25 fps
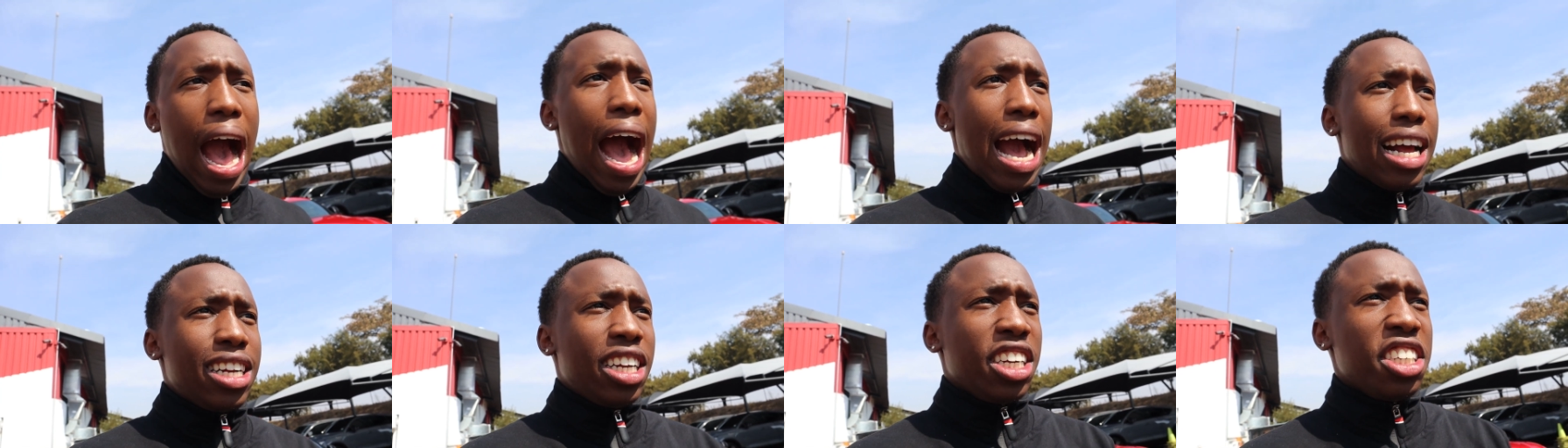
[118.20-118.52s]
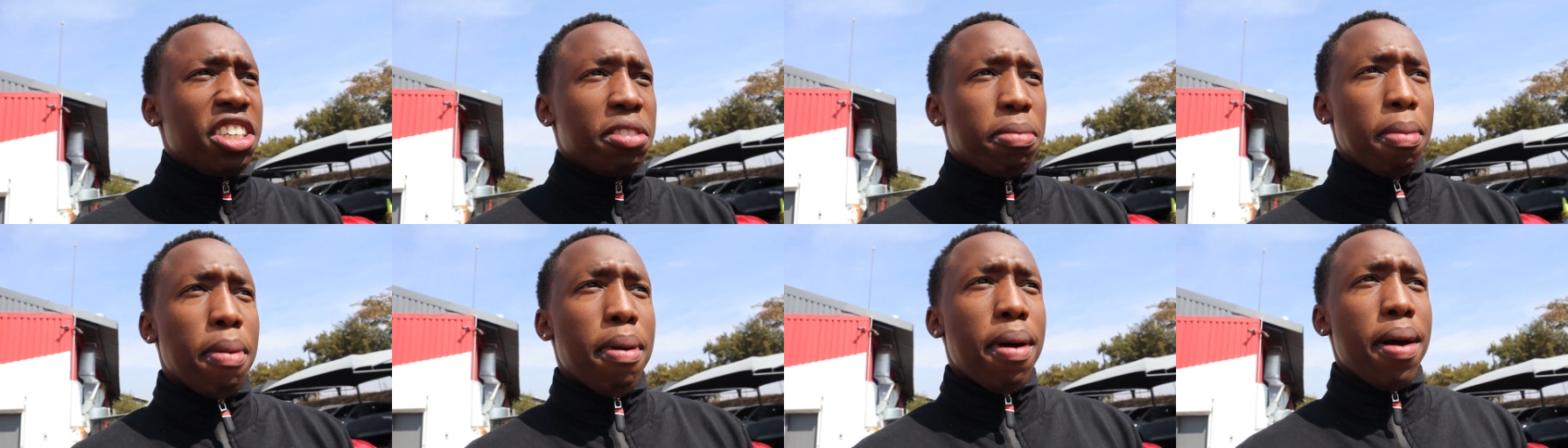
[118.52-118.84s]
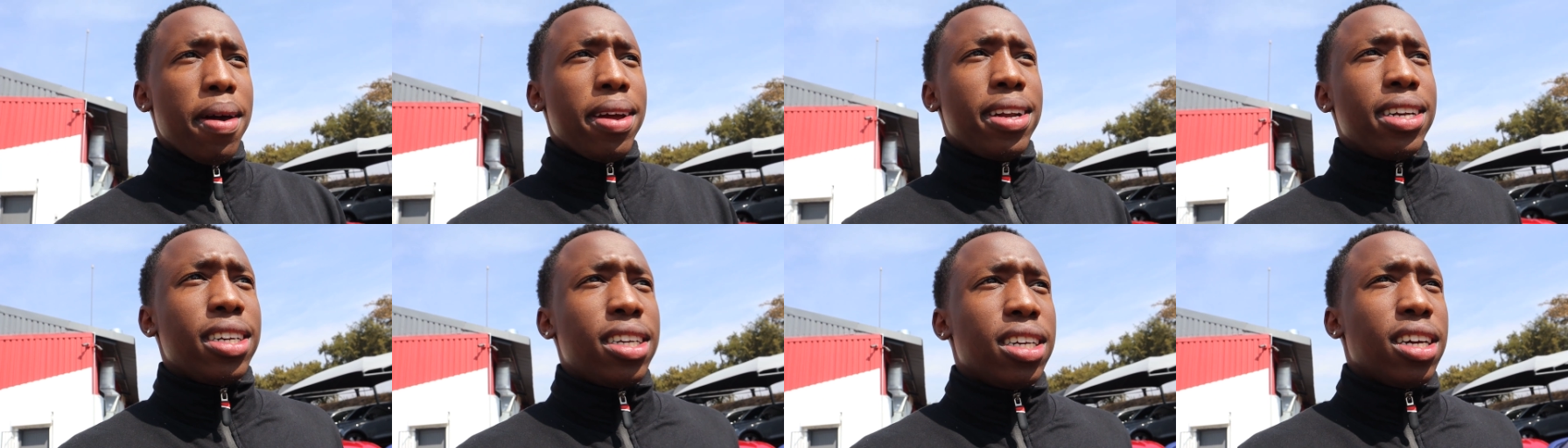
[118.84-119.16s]
I changed my
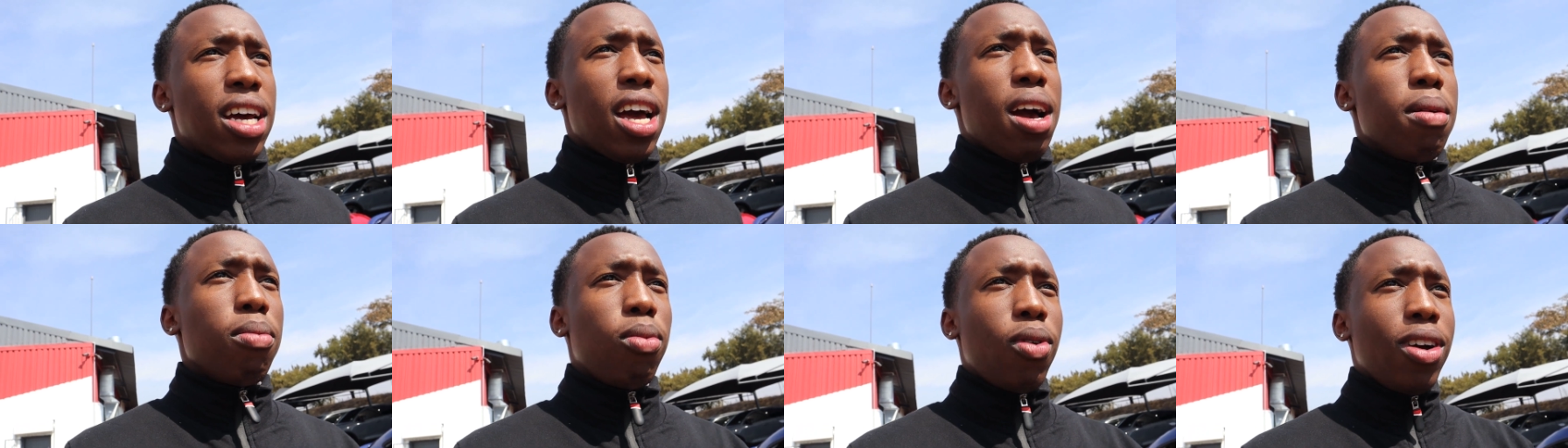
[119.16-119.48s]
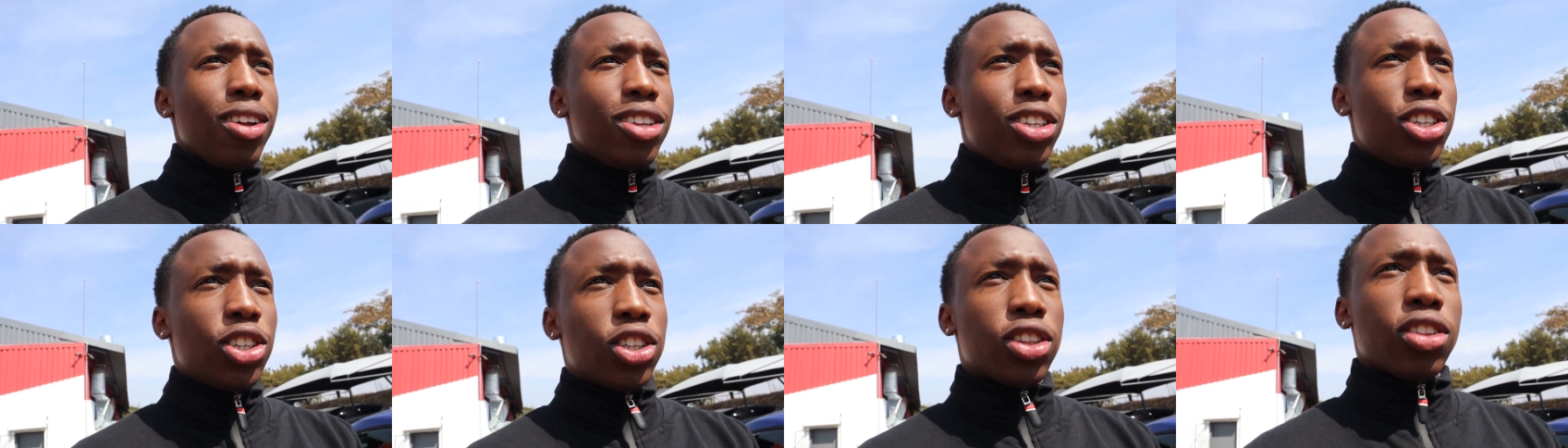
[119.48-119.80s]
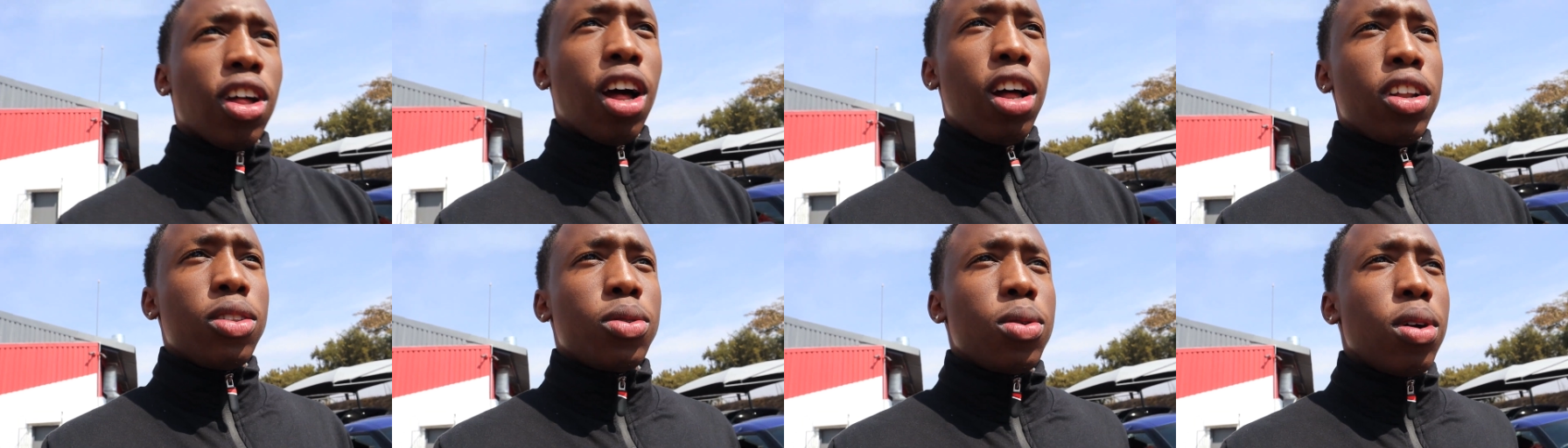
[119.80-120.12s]
mind. I'm going to
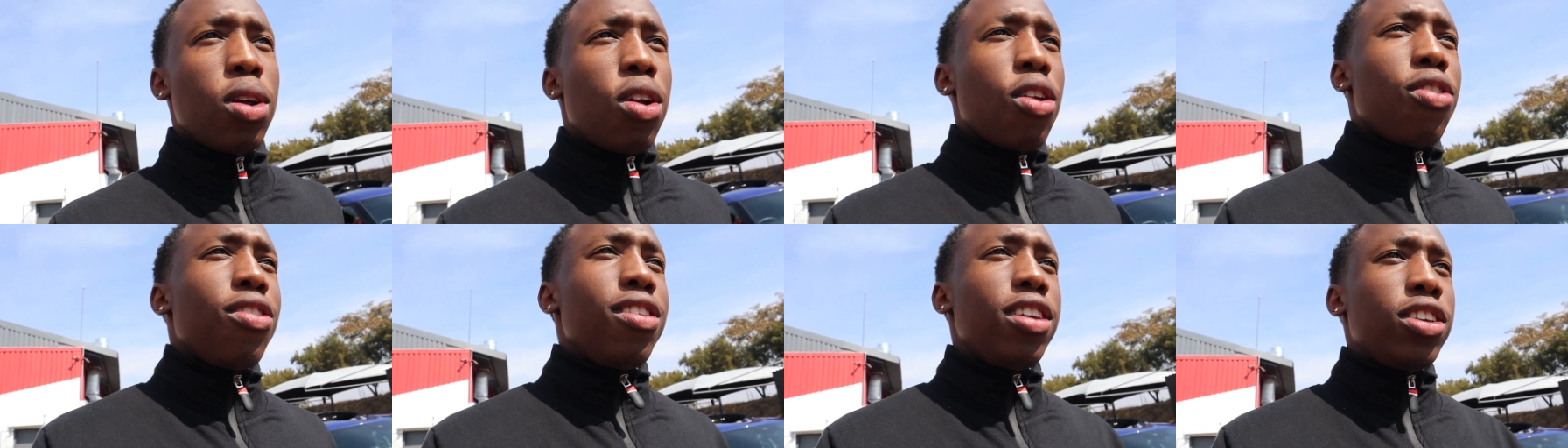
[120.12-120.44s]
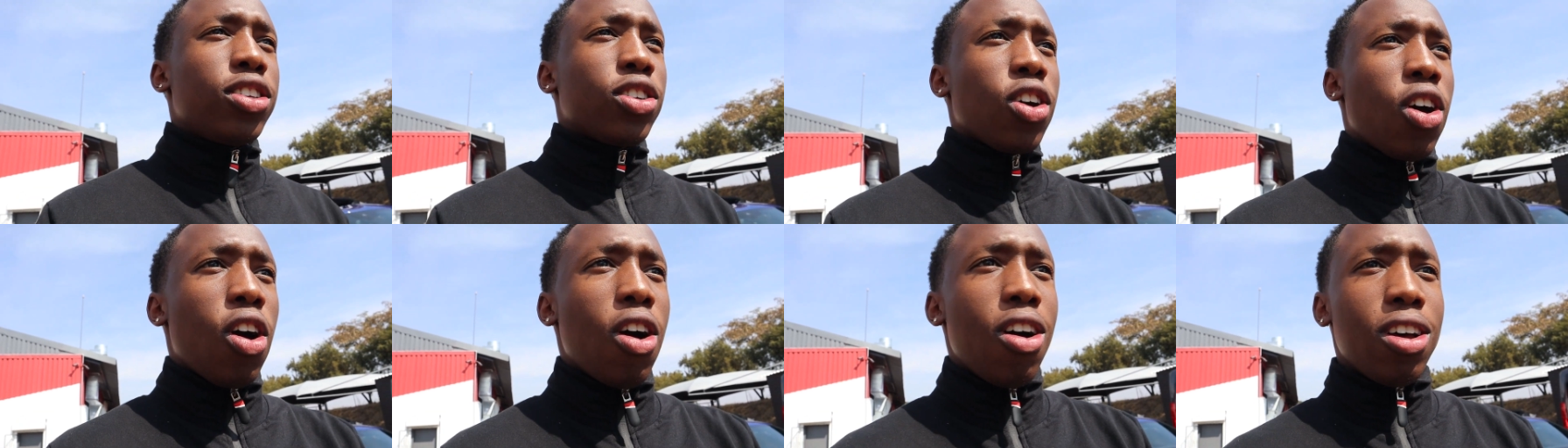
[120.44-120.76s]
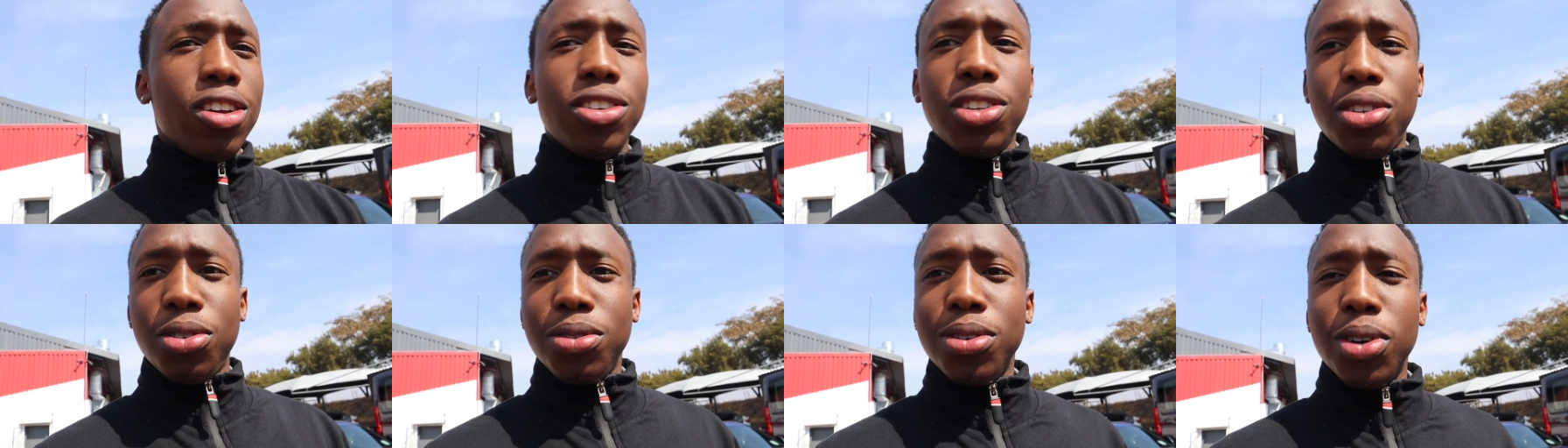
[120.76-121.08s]
start one of these
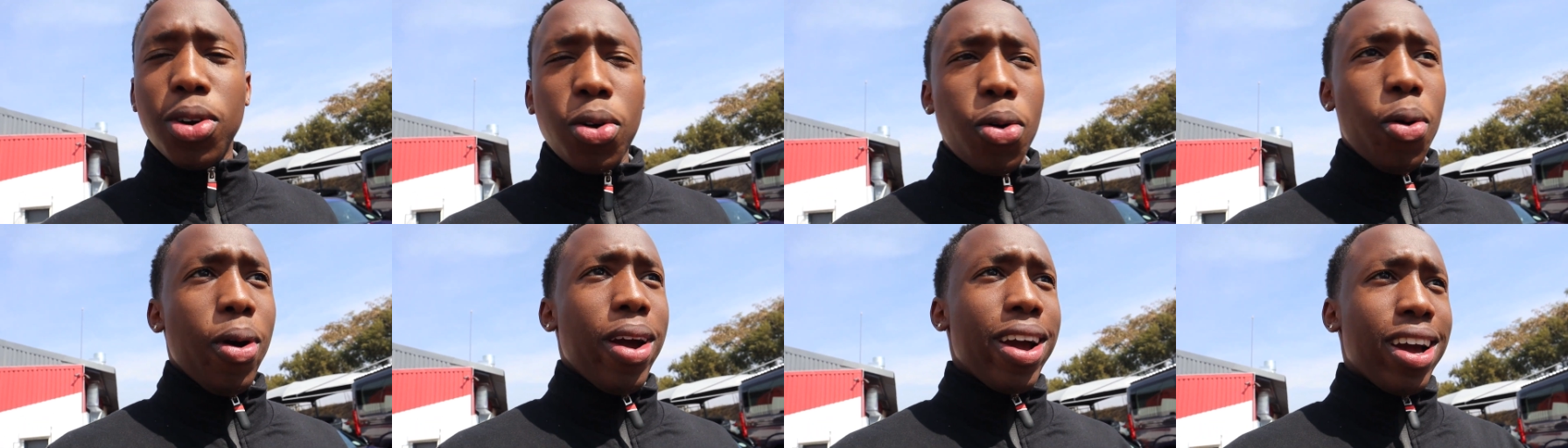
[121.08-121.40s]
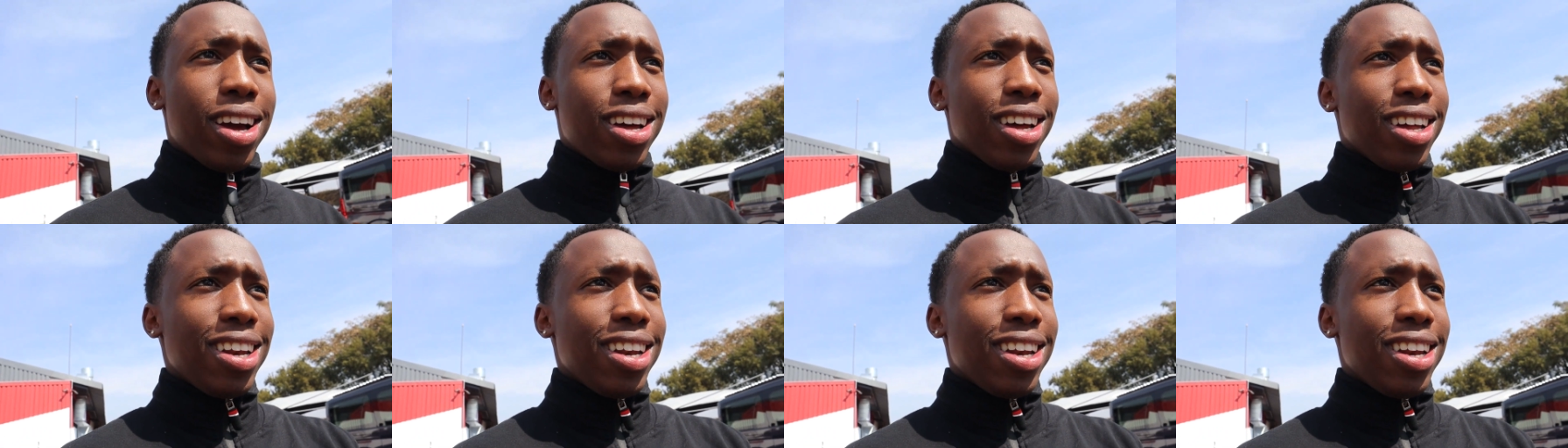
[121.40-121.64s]
cars real quick.